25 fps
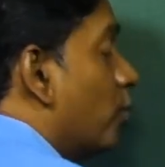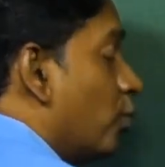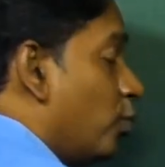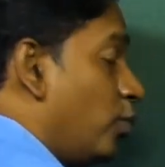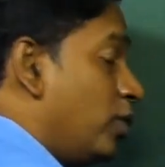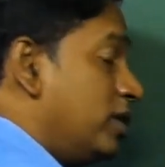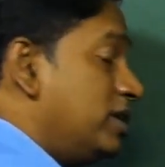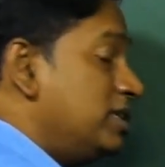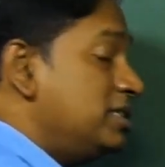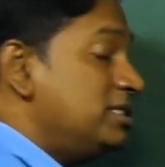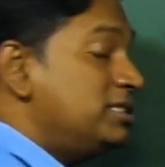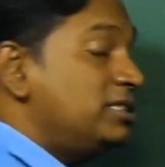
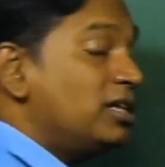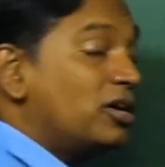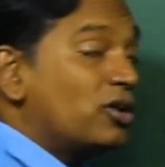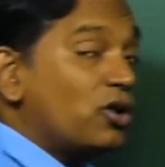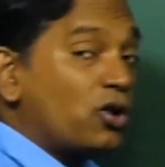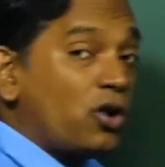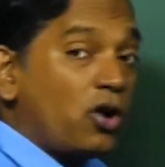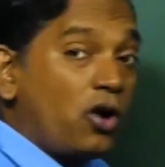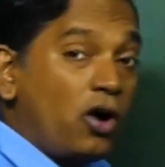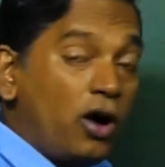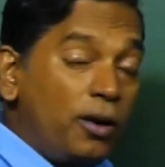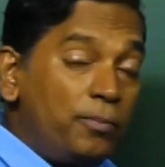What is the
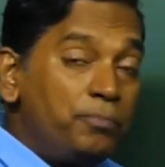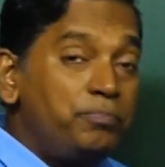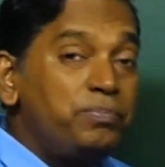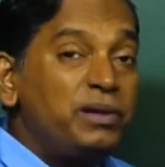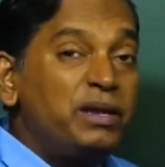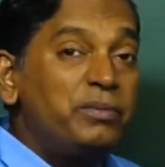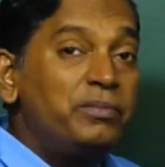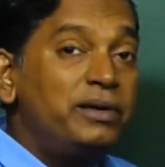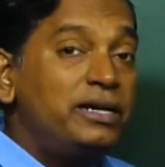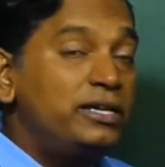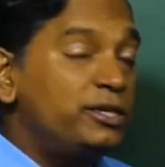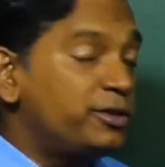
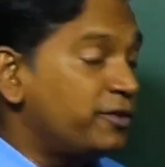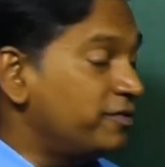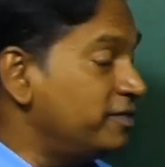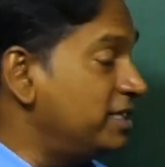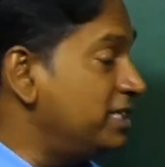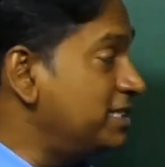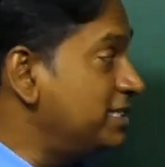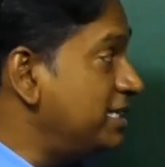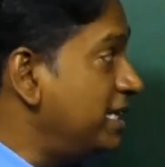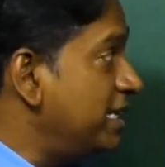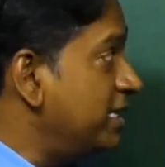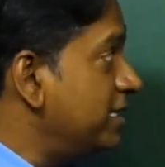complement of
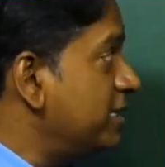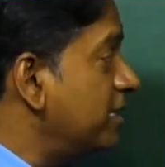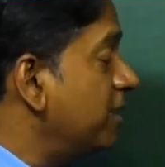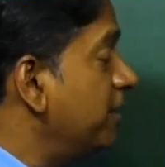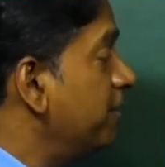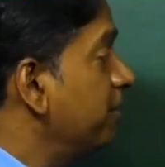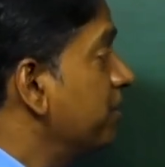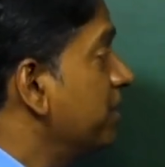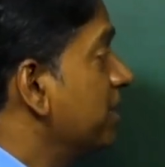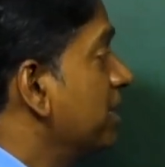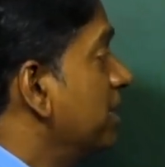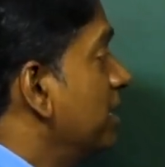the set?
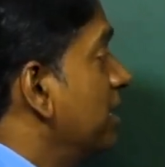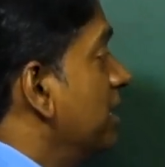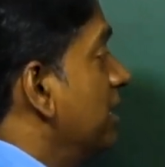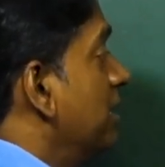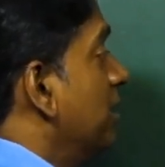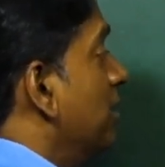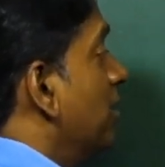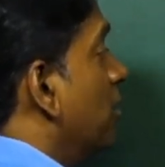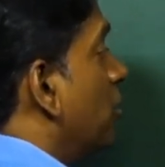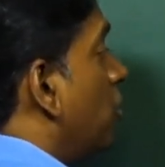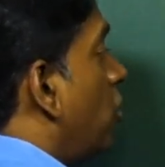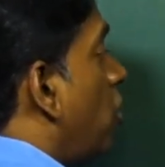
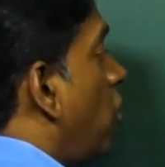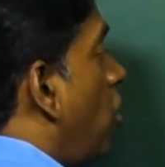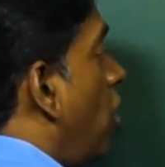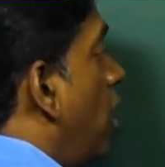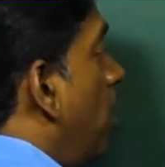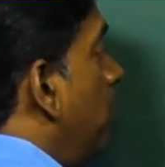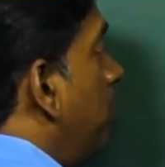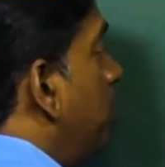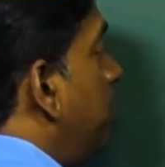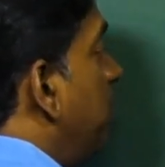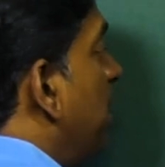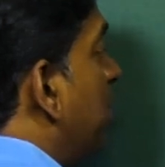
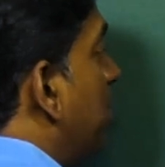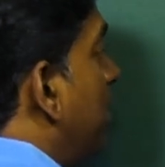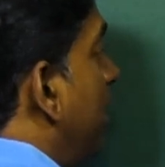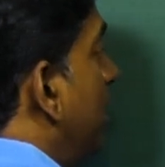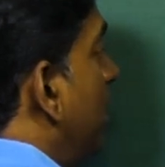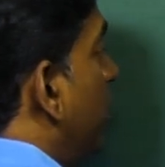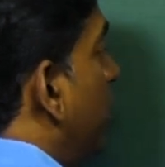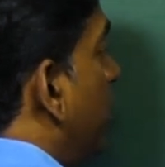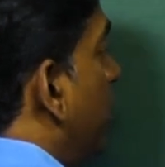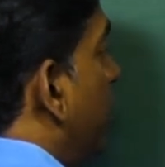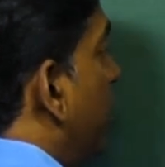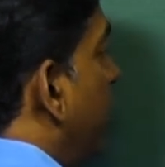
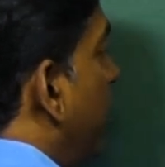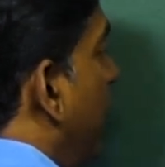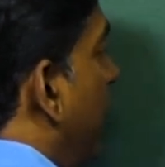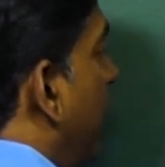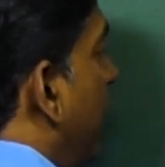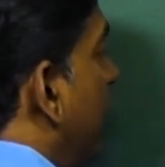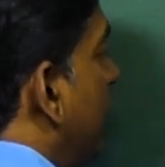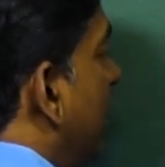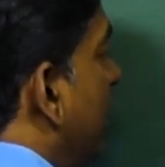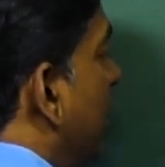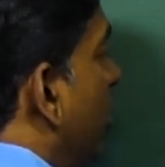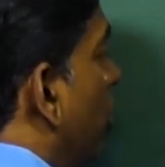Complement of
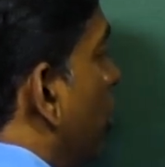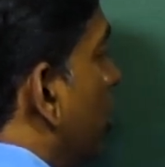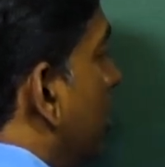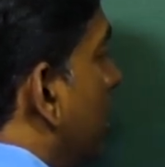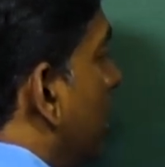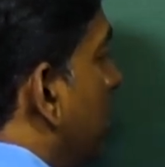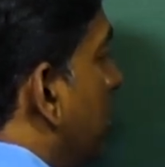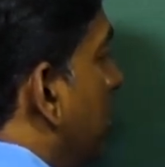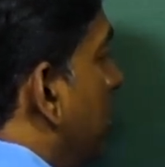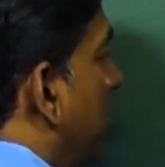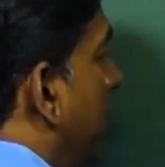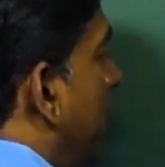A
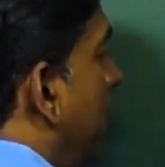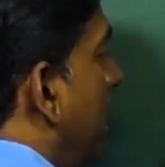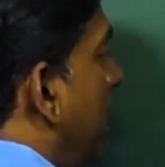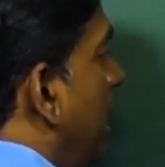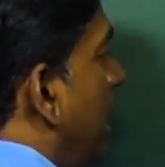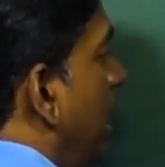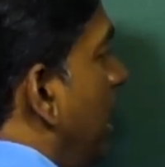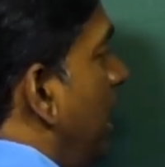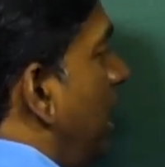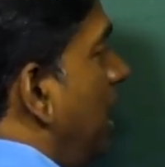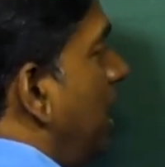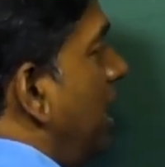denoted by
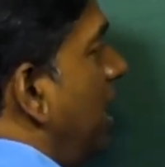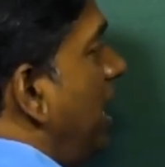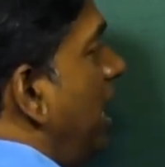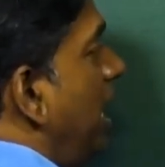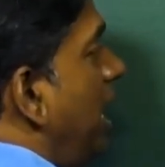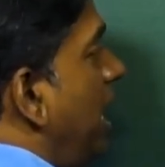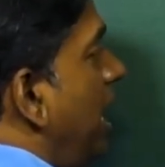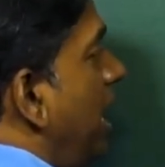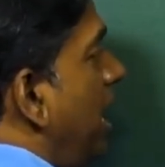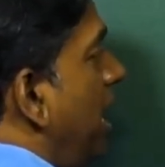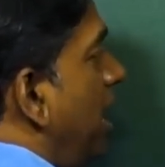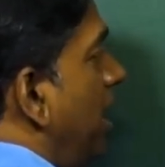
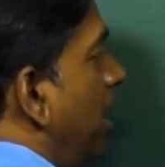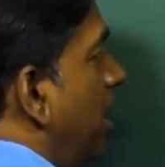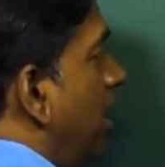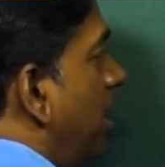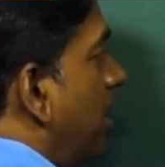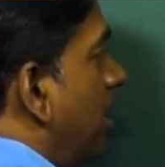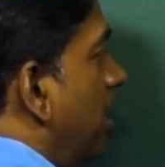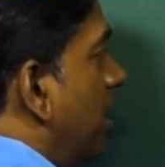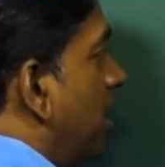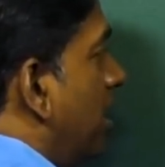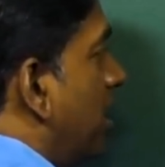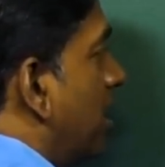A
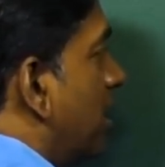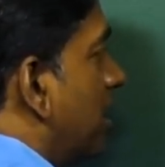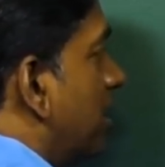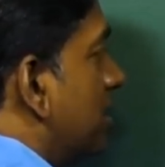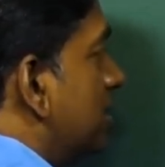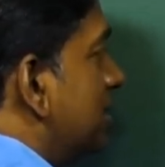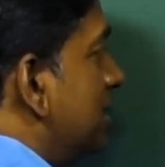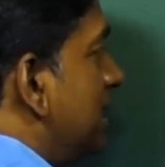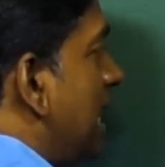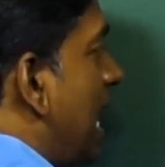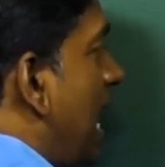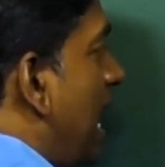
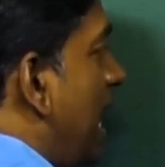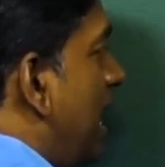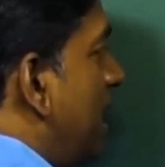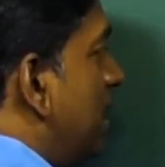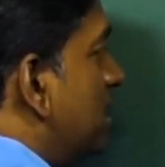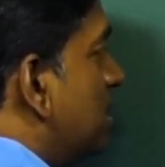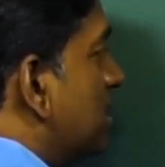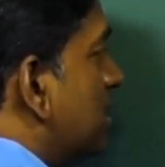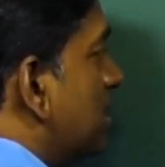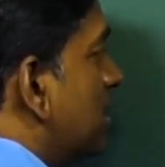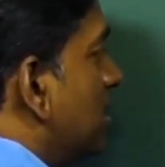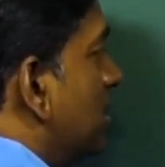
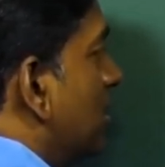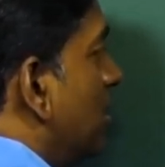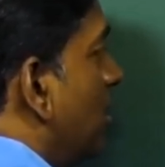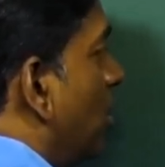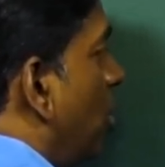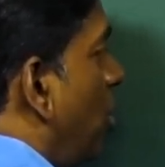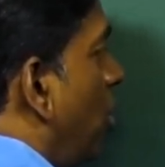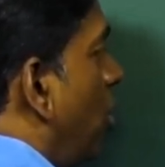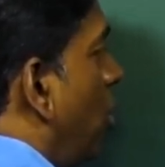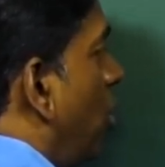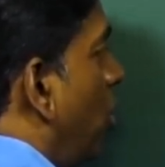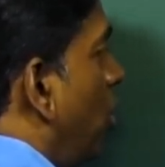dash
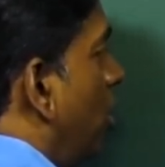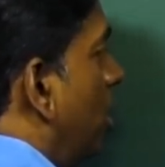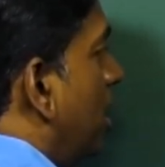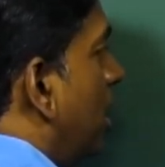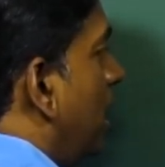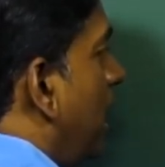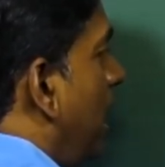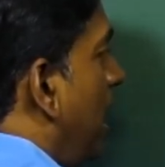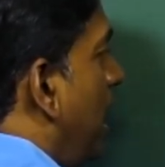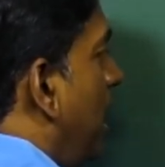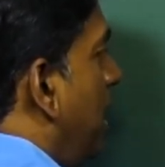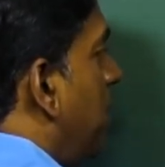or
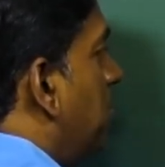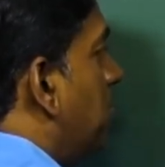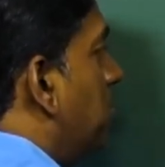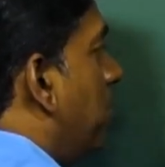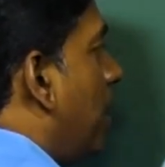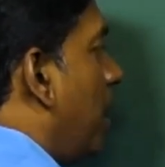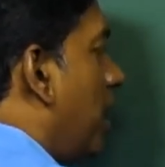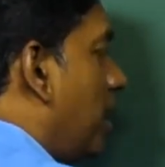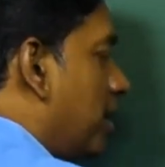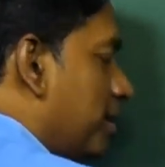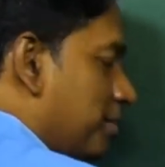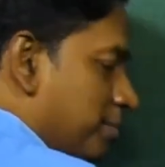A
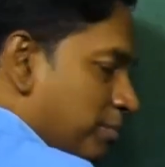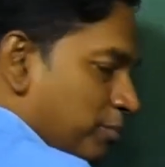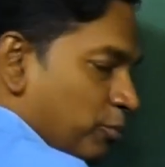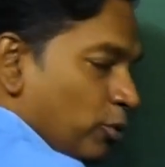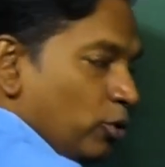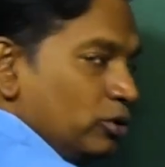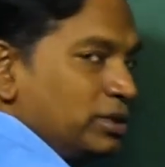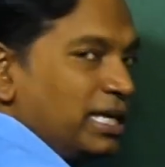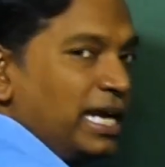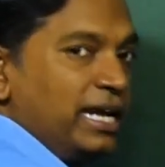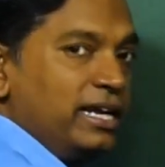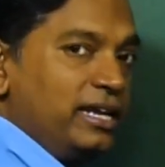bar,
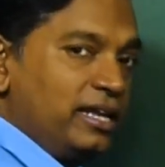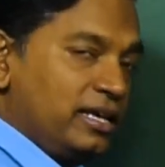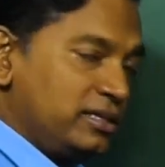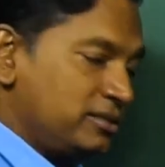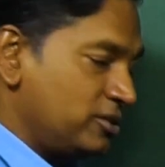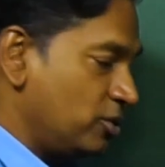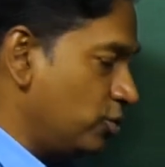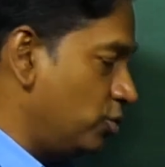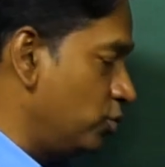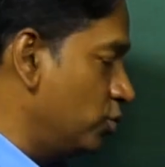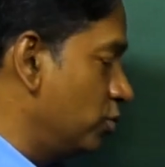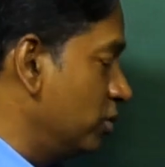both
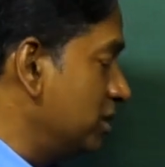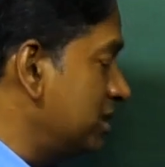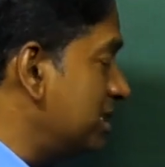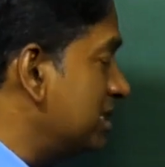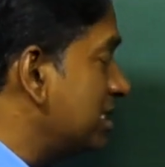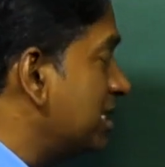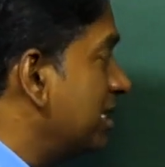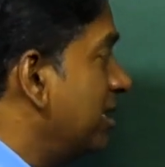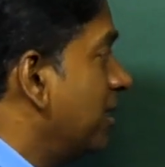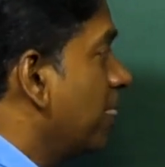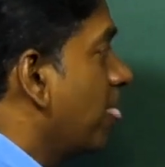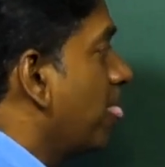ideas are
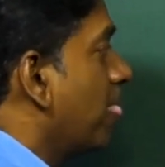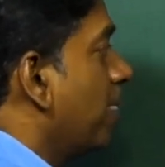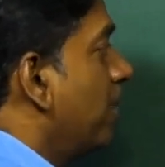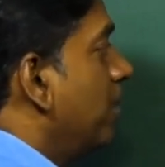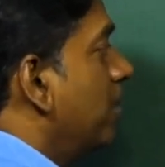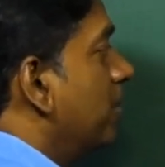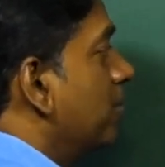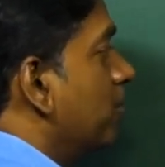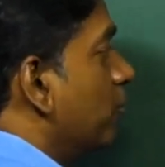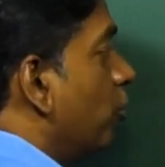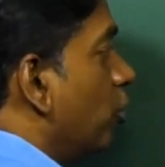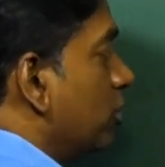used,
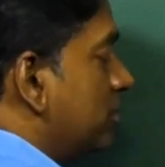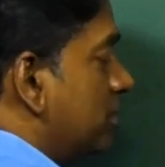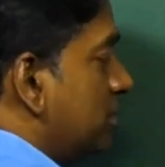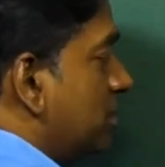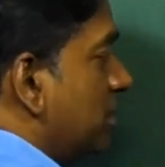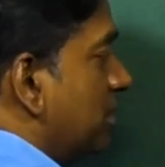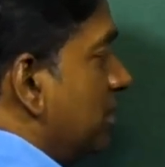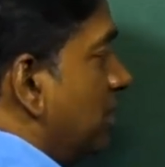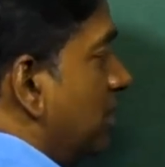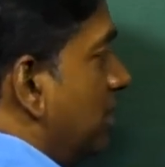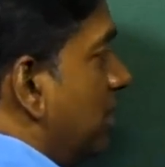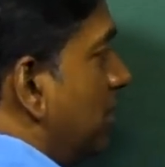
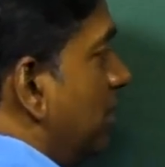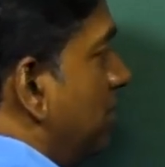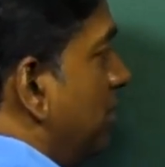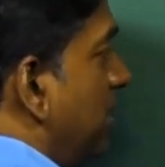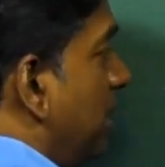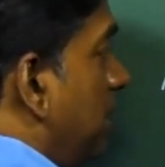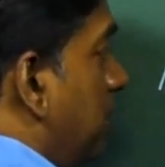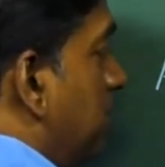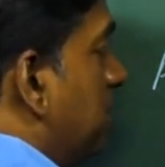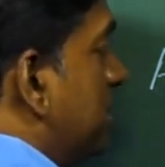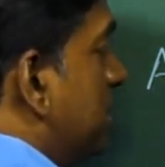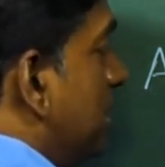both
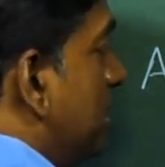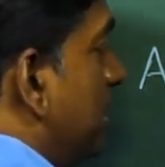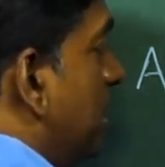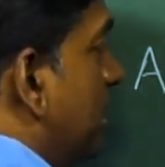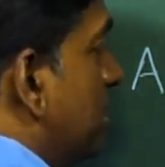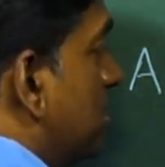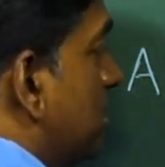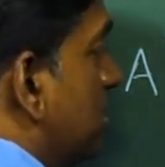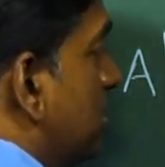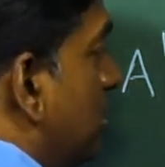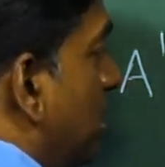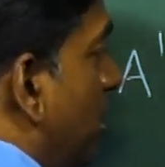
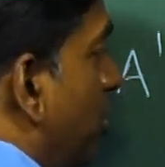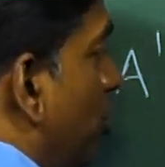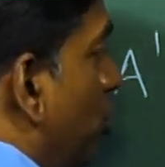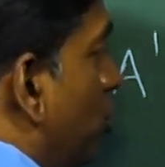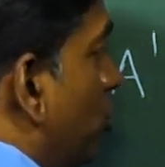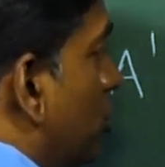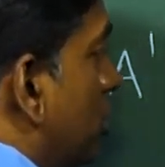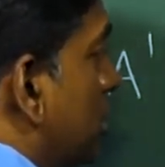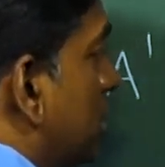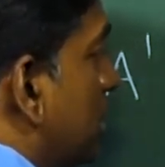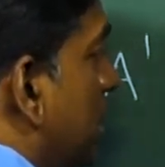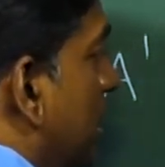representations are
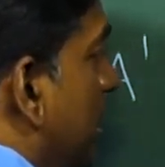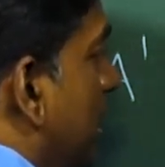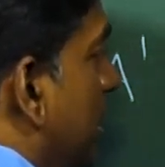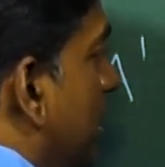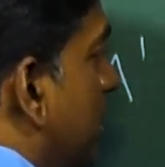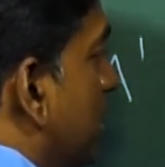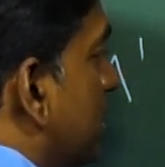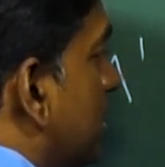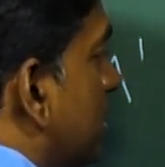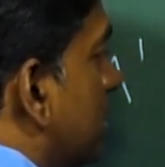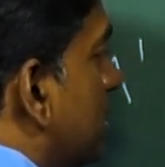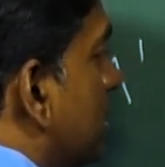used,
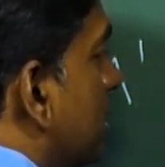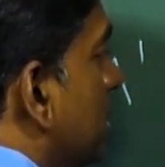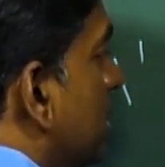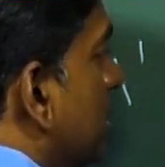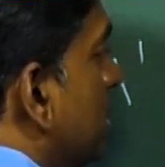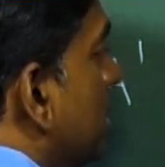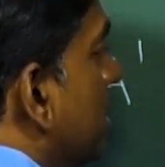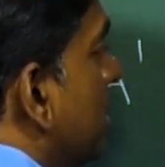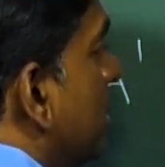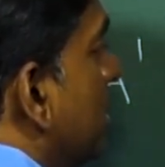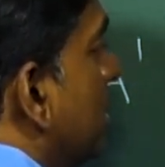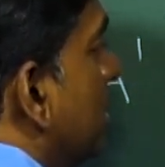is
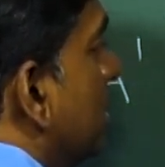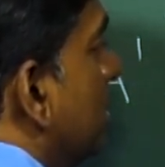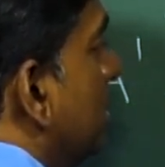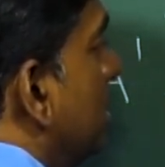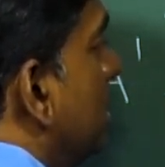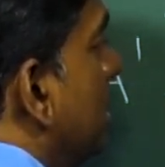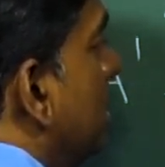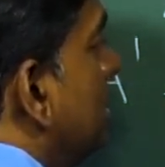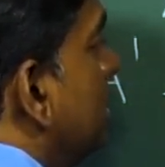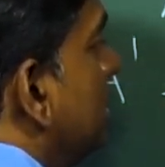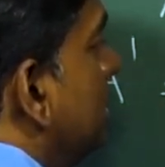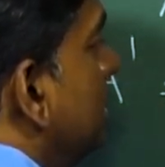
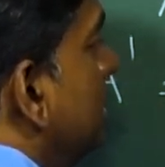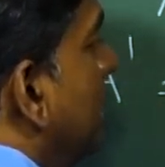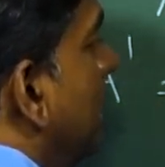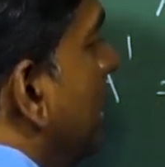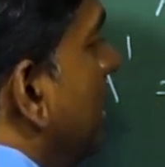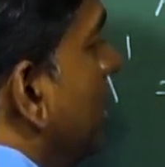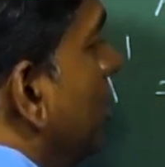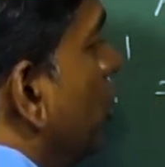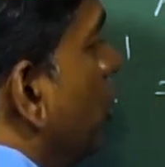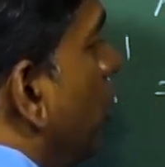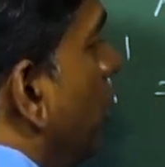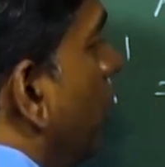the
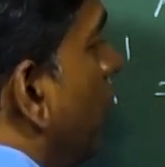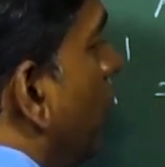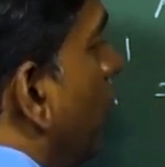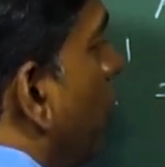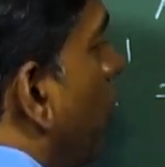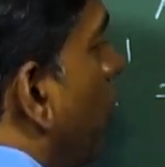set of